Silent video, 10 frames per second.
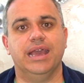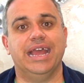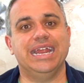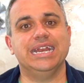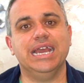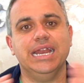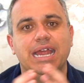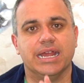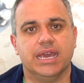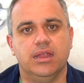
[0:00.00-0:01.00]
And in
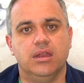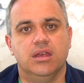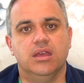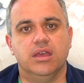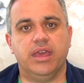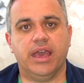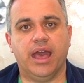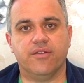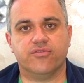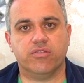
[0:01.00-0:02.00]
Connecticut, you
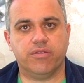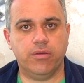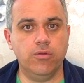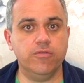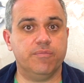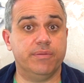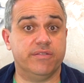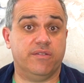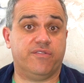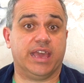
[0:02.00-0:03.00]
have 2
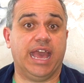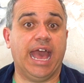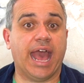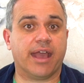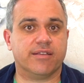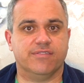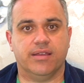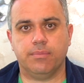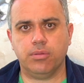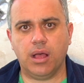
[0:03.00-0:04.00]
specific acts
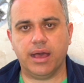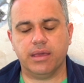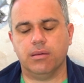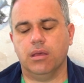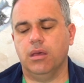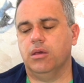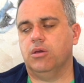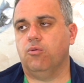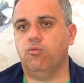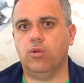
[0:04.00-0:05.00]
that apply.
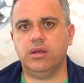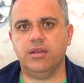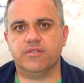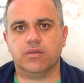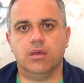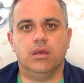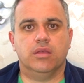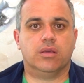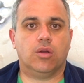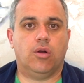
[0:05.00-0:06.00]
One is
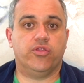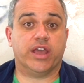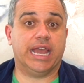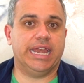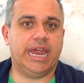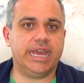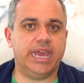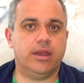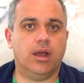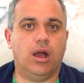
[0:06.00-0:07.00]
called the
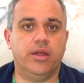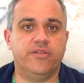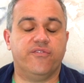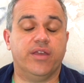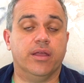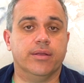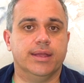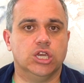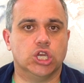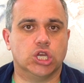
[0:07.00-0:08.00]
Connecticut Unfair
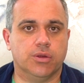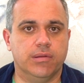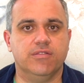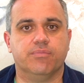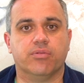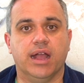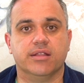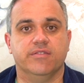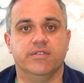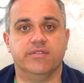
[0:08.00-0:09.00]
Insurance
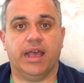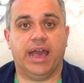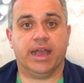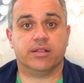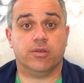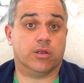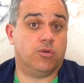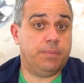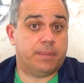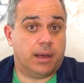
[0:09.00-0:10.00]
Practices Act, or
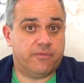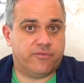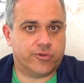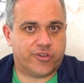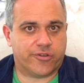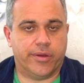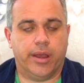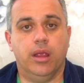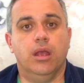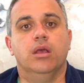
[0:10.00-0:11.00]
CUIPA for
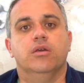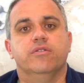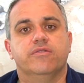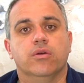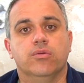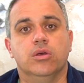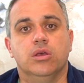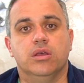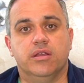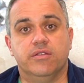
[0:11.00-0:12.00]
short.
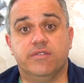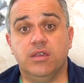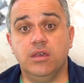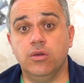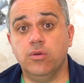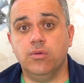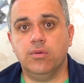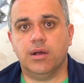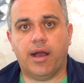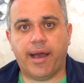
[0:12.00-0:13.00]
So
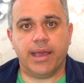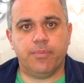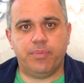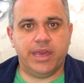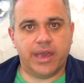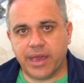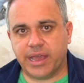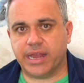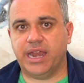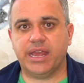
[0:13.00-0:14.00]

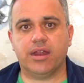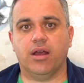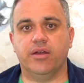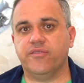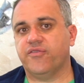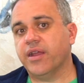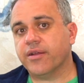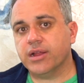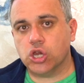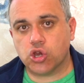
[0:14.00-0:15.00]
CUIPA, Connecticut
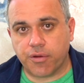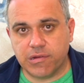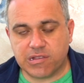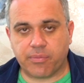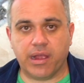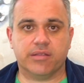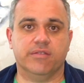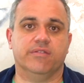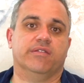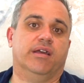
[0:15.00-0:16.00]
Unfair Insurance
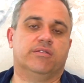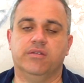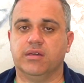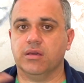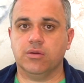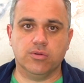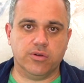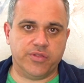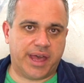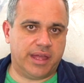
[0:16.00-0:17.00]
Practices Act. You can
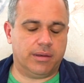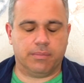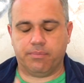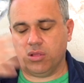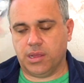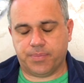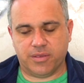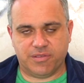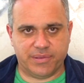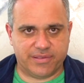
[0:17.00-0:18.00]
Google that, pull up
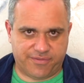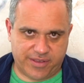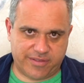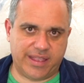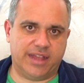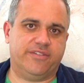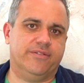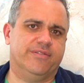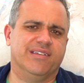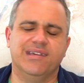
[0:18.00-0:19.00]
the specific
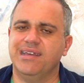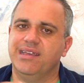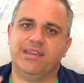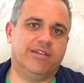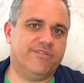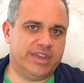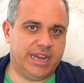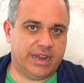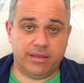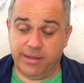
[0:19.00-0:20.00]
statutes. You don't even
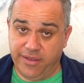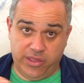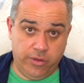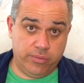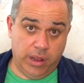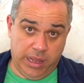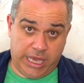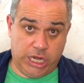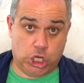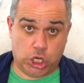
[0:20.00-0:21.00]
need it. If you
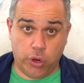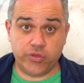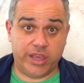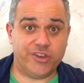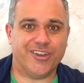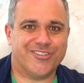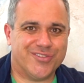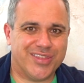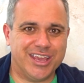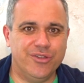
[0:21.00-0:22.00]
can show the adjuster
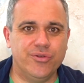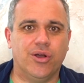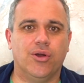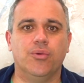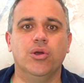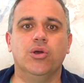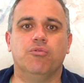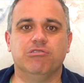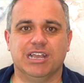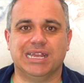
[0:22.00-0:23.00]
that you know
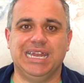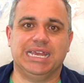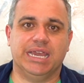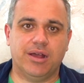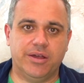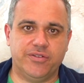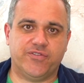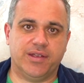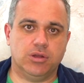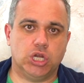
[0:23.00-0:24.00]
what the Connecticut
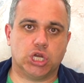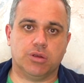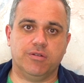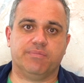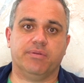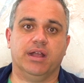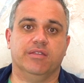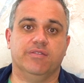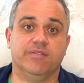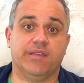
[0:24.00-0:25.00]
Unfair Insurance
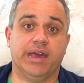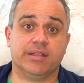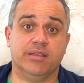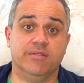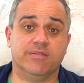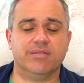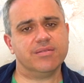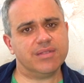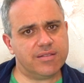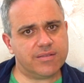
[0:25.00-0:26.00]
Practices Act is,
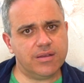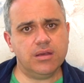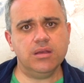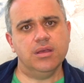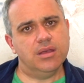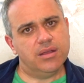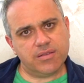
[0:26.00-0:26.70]
it's gonna